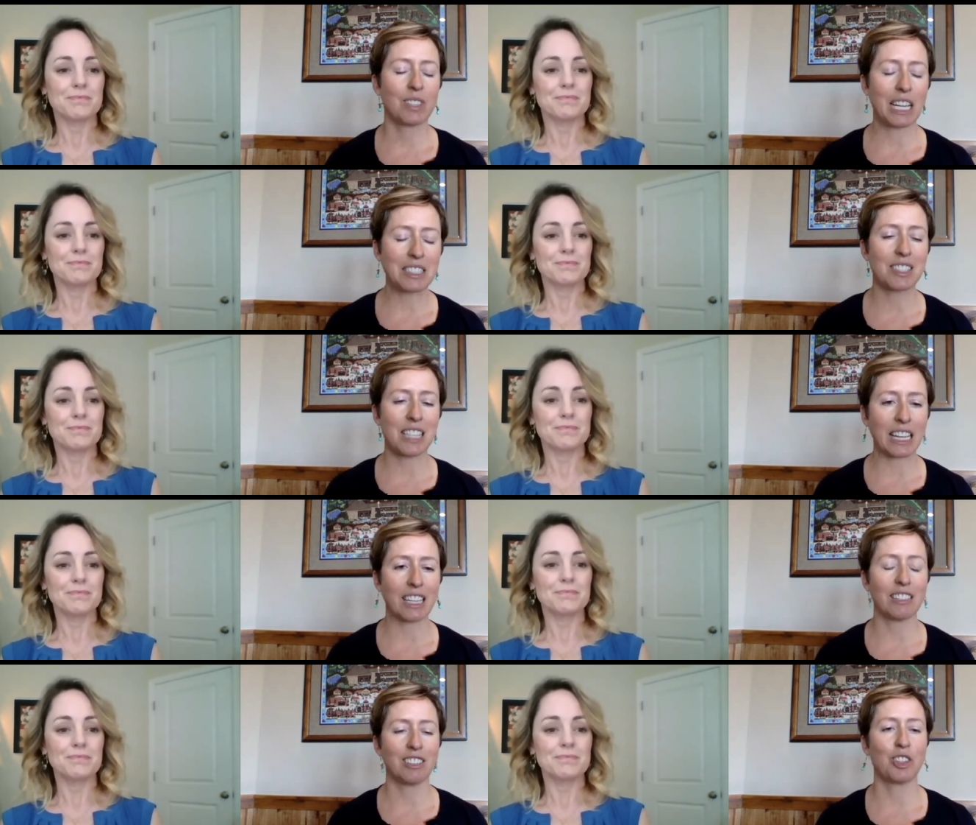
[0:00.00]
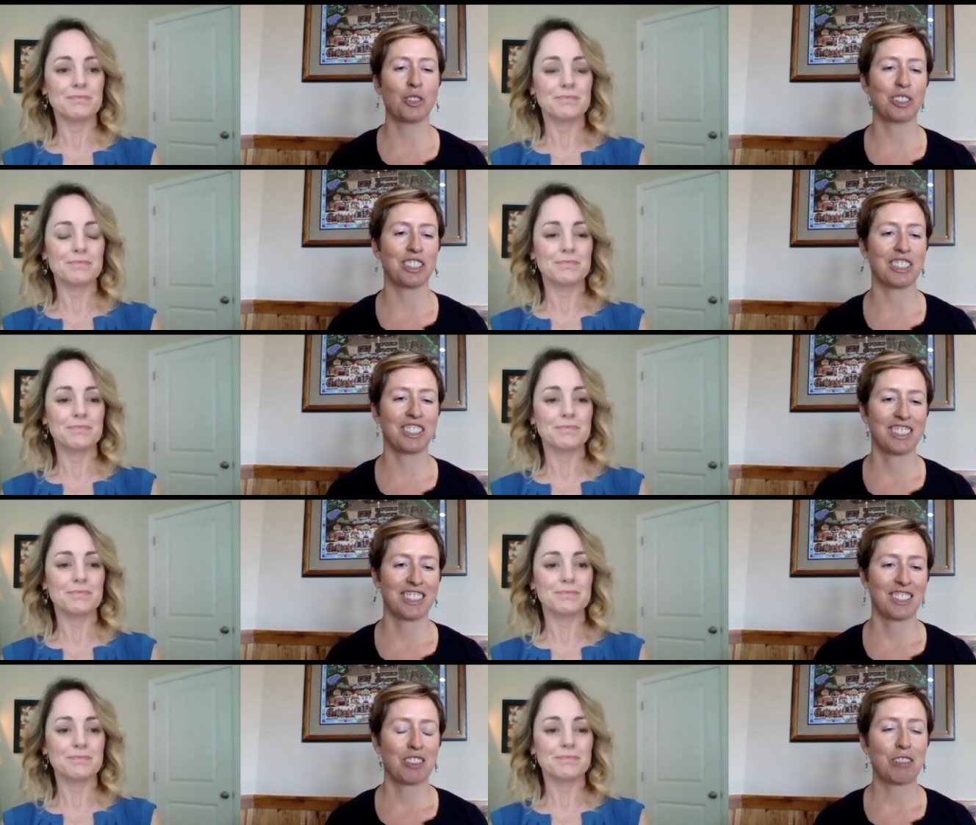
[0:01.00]
Speaker 1: I second your
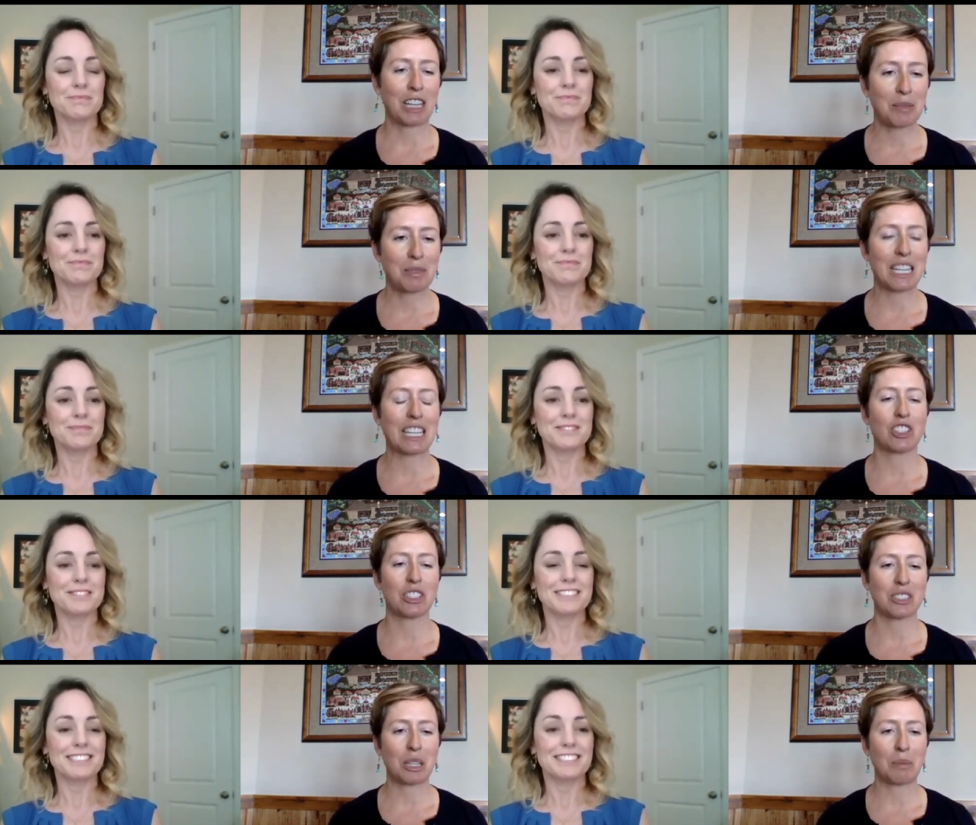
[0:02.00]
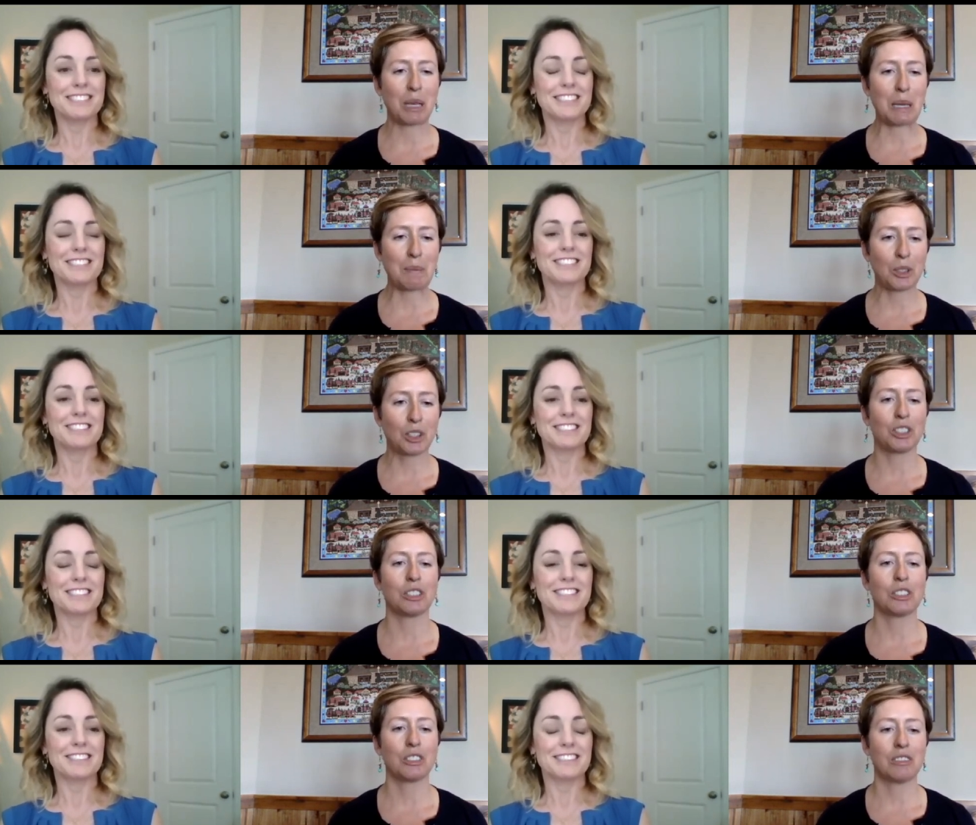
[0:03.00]
recommendations that
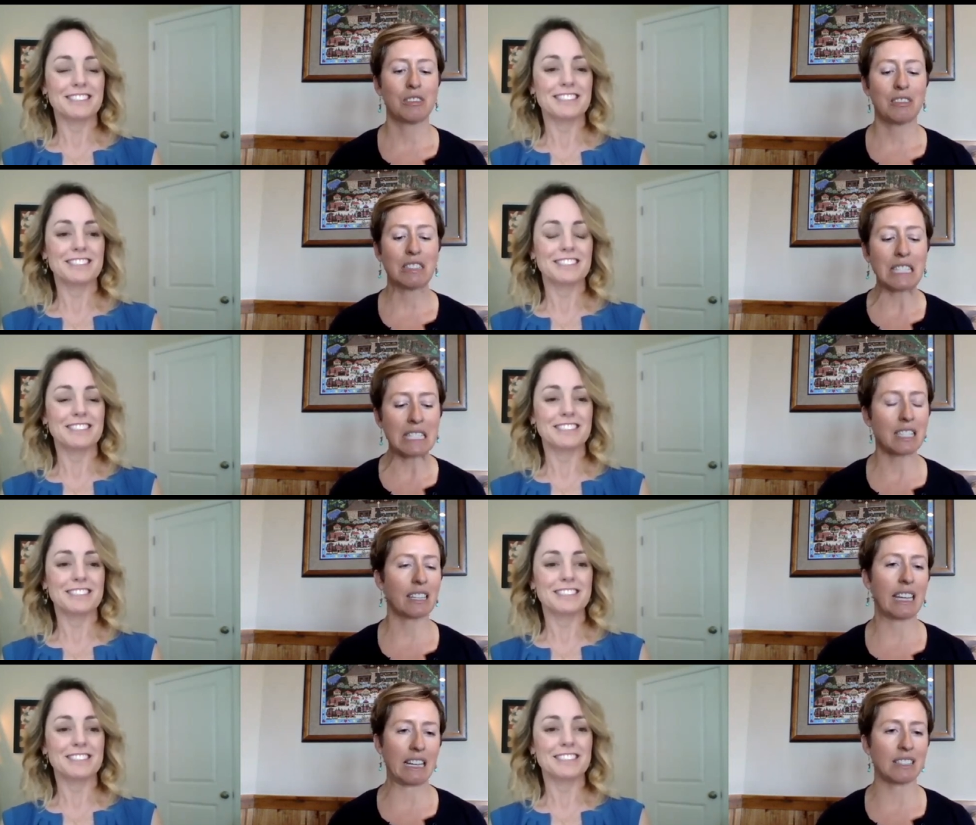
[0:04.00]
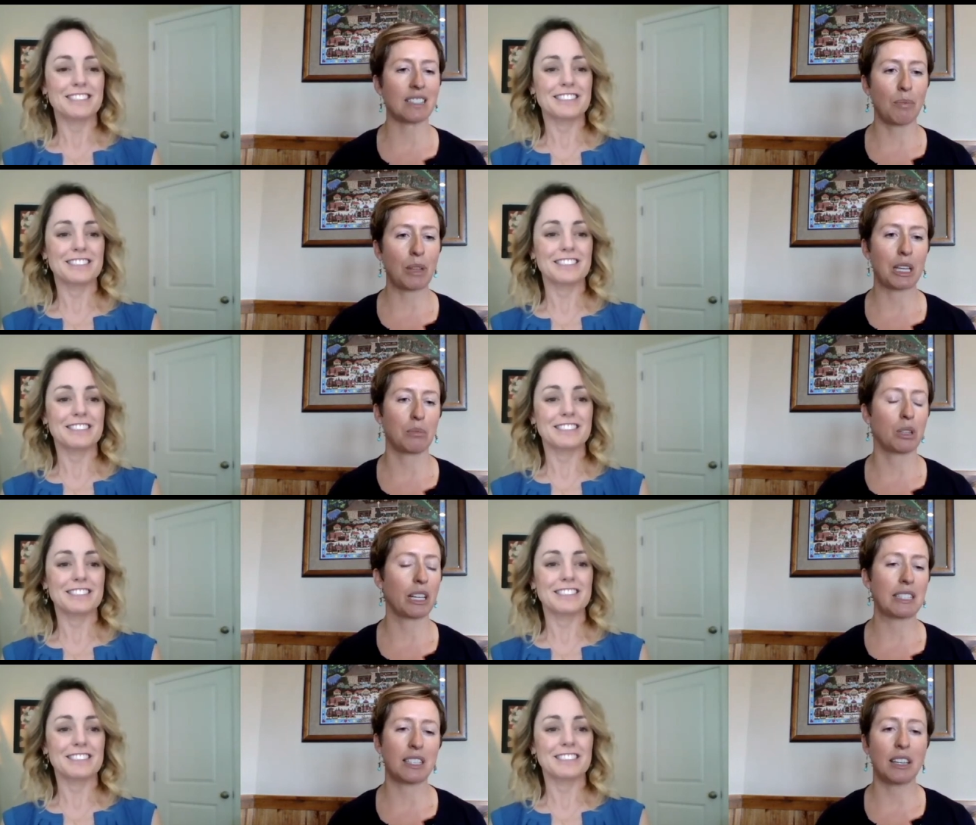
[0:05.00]
people need to get something in
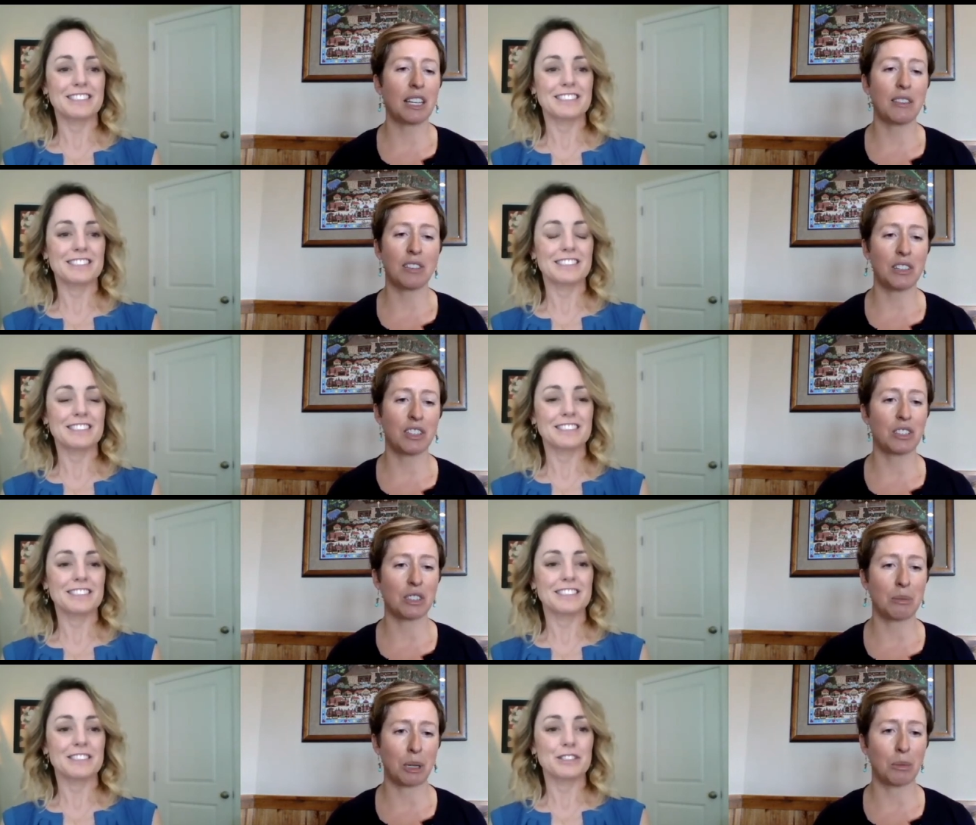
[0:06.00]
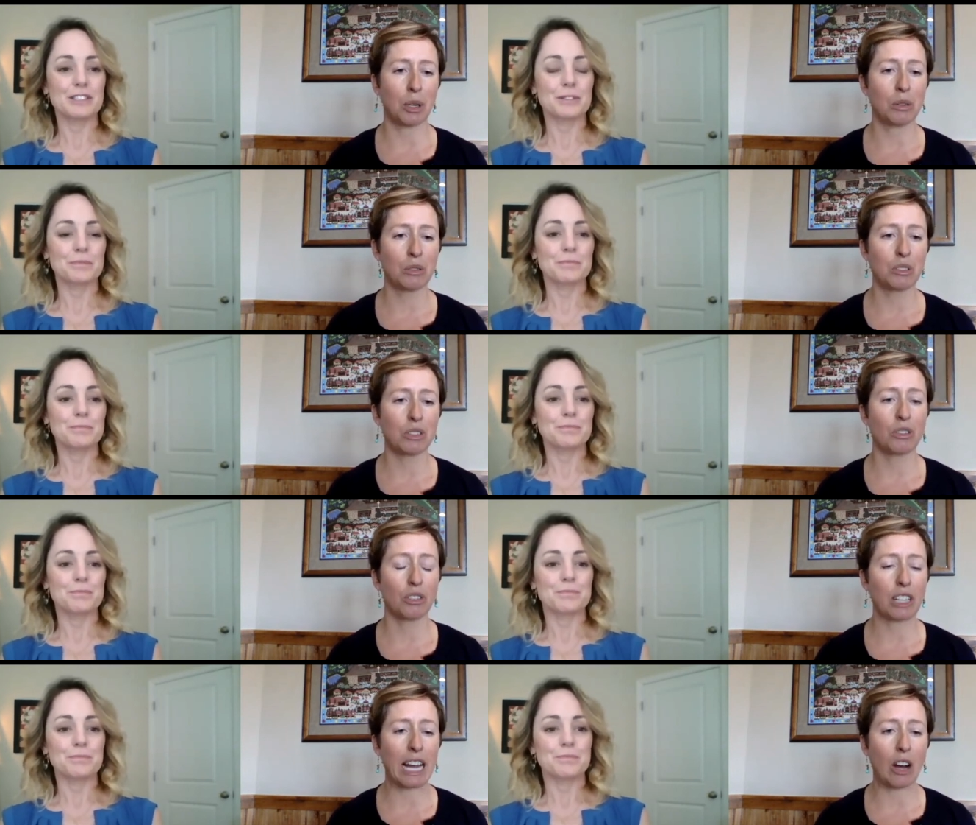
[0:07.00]
place, even if it's the bare bones for
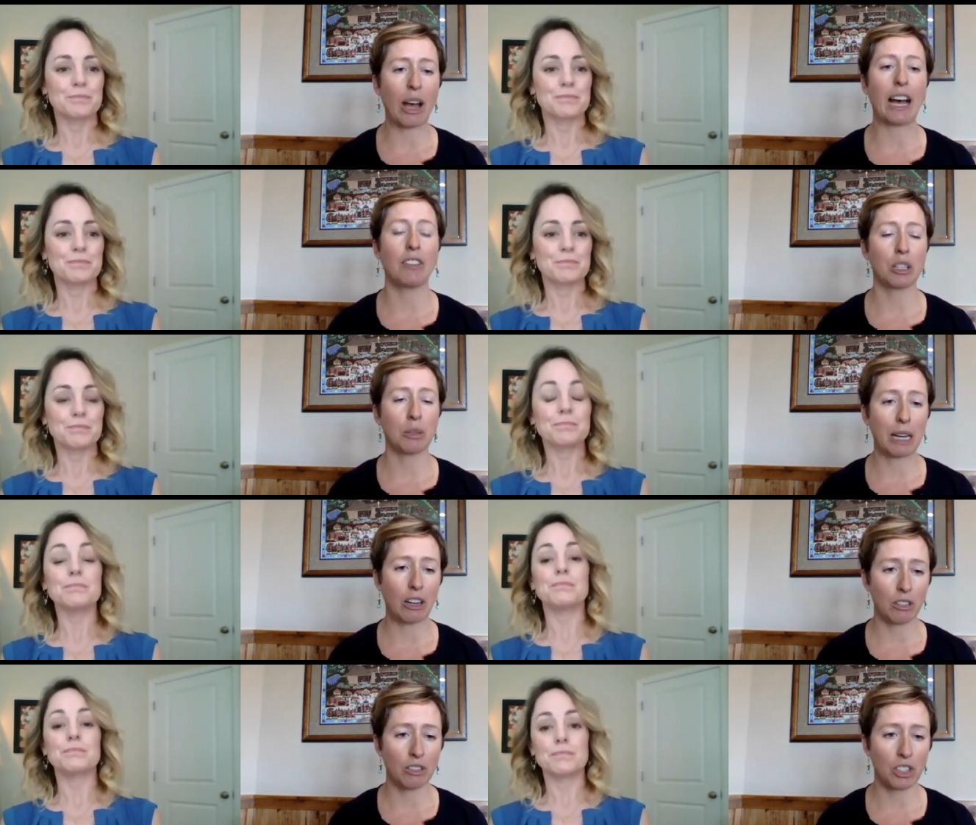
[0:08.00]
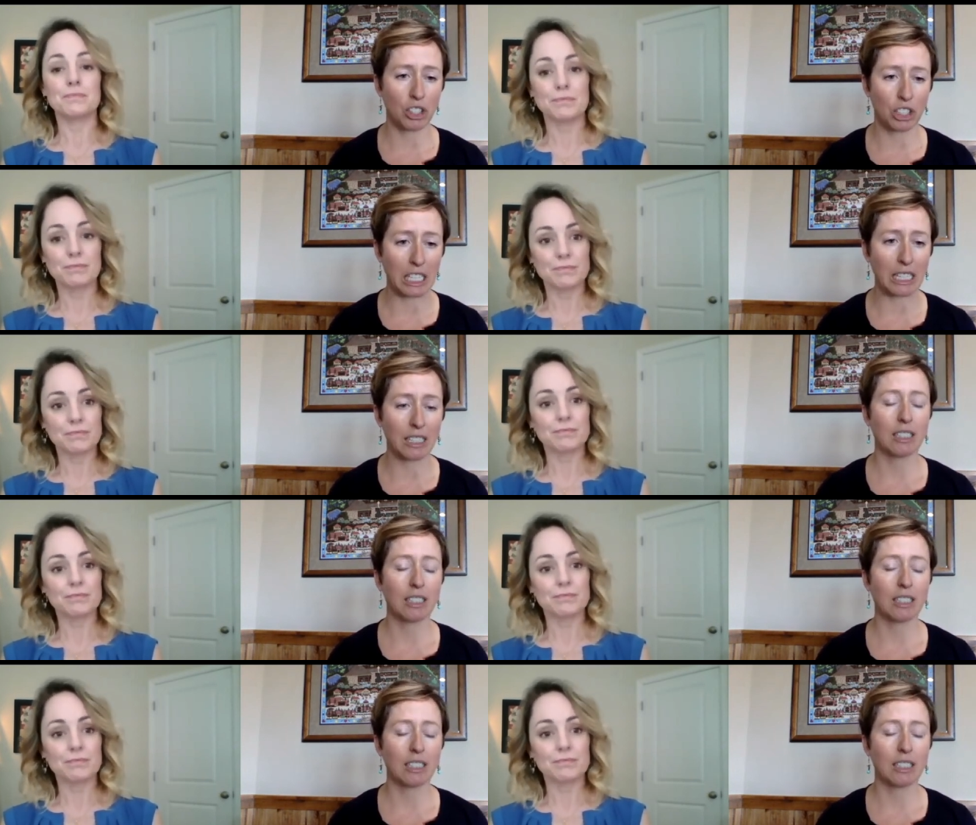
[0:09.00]
now, having a power of attorney,